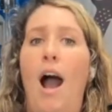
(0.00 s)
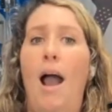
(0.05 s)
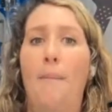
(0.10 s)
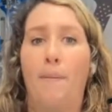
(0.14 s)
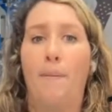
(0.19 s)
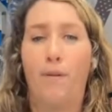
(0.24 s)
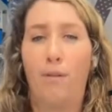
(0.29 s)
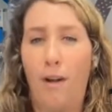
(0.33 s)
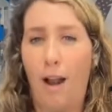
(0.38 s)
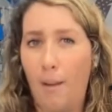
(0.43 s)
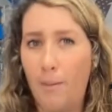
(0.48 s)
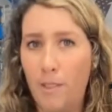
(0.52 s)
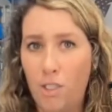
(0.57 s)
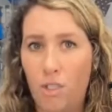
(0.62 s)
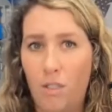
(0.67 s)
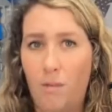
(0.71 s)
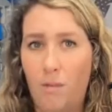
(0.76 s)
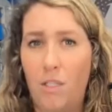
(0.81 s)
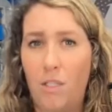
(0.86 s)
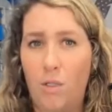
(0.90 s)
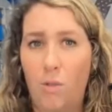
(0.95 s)
I probably
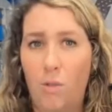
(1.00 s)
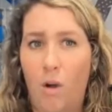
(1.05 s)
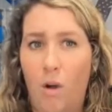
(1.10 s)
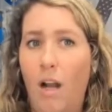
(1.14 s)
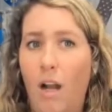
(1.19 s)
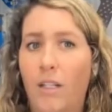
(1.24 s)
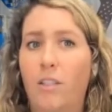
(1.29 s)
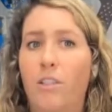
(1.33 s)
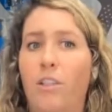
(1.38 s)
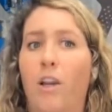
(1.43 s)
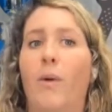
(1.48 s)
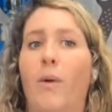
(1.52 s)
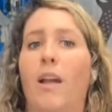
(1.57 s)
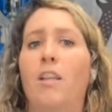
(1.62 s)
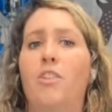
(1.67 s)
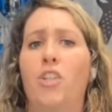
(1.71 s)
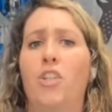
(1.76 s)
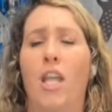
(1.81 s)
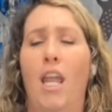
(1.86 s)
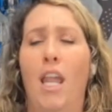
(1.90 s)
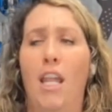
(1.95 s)
should do ongoing
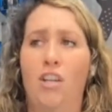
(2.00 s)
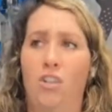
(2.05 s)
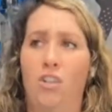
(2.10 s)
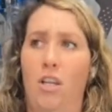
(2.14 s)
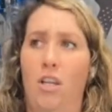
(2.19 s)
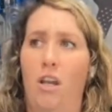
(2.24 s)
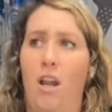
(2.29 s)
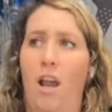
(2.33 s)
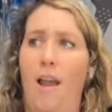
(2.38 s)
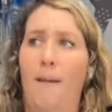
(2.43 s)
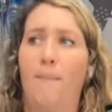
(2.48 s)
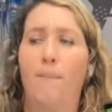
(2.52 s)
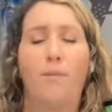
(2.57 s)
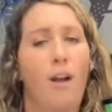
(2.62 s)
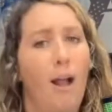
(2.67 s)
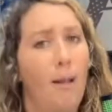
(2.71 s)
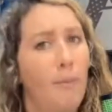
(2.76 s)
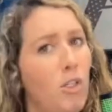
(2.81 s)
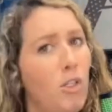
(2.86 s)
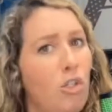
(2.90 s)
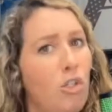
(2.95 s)
education. I
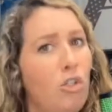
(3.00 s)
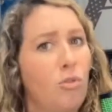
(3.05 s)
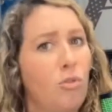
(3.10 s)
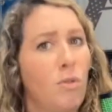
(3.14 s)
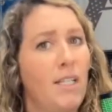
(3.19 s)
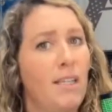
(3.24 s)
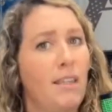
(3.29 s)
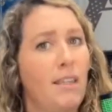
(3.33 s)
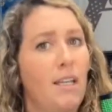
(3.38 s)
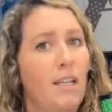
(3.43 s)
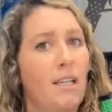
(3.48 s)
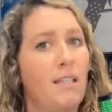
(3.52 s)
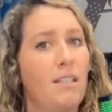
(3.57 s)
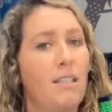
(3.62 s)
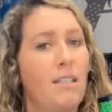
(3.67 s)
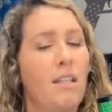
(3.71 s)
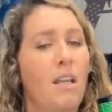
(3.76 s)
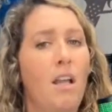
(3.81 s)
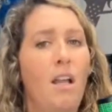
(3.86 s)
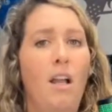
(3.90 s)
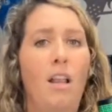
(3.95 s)
probably should treat
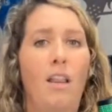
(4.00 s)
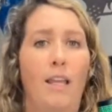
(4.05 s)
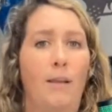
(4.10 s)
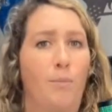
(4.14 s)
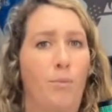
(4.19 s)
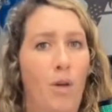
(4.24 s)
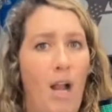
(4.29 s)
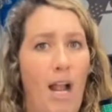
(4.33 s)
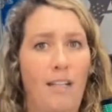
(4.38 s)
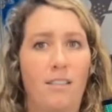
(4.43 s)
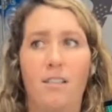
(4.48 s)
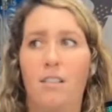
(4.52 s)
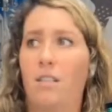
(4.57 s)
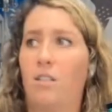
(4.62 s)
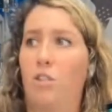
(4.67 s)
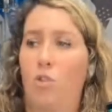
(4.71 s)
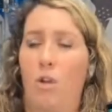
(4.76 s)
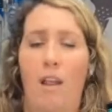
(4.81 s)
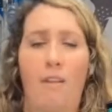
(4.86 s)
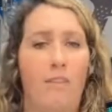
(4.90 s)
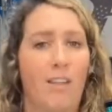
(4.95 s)
this like
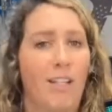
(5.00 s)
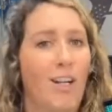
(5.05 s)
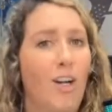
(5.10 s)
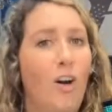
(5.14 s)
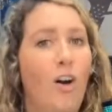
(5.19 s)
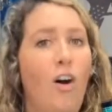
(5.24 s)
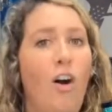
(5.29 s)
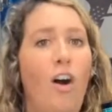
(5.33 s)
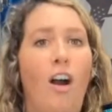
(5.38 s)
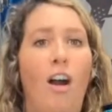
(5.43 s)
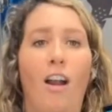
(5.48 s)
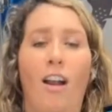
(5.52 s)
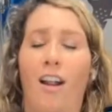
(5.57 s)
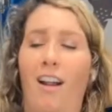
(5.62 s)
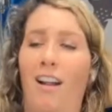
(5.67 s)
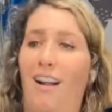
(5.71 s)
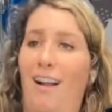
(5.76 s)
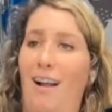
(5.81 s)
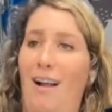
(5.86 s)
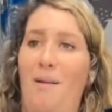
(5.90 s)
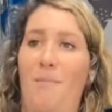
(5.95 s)
practice driving a
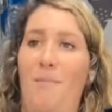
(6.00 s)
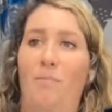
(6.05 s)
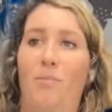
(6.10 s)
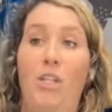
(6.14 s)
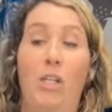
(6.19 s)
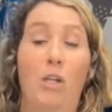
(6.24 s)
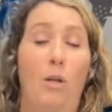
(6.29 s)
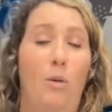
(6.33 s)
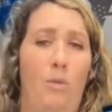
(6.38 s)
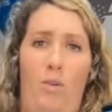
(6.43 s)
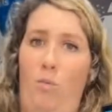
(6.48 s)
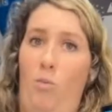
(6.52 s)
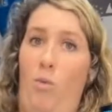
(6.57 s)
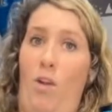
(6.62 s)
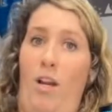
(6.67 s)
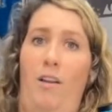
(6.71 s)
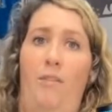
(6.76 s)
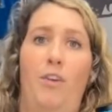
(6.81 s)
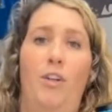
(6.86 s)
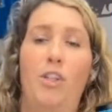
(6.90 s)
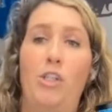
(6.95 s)
car. Um, you know,
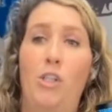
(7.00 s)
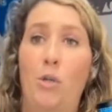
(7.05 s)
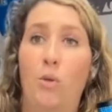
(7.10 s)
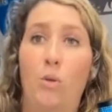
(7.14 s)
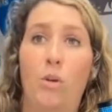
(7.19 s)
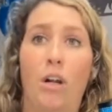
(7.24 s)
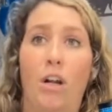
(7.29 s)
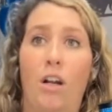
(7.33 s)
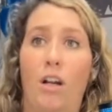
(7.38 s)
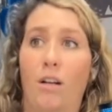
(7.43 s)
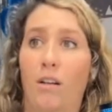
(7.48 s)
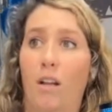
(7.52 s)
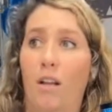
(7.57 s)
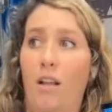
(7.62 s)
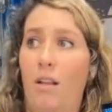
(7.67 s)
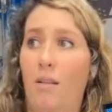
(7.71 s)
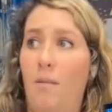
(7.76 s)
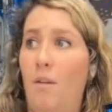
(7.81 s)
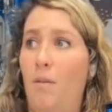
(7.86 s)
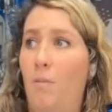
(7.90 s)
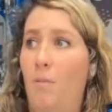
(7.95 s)
whatever your
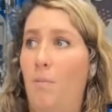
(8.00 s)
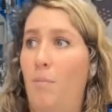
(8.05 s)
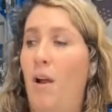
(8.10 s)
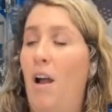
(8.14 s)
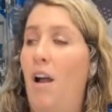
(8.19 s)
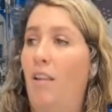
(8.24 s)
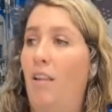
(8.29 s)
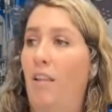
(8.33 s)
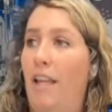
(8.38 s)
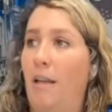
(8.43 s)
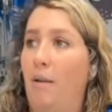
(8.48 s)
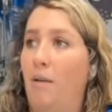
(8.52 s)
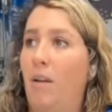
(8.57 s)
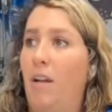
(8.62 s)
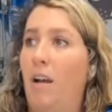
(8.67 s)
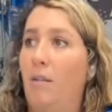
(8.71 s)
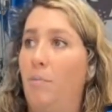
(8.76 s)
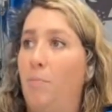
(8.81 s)
like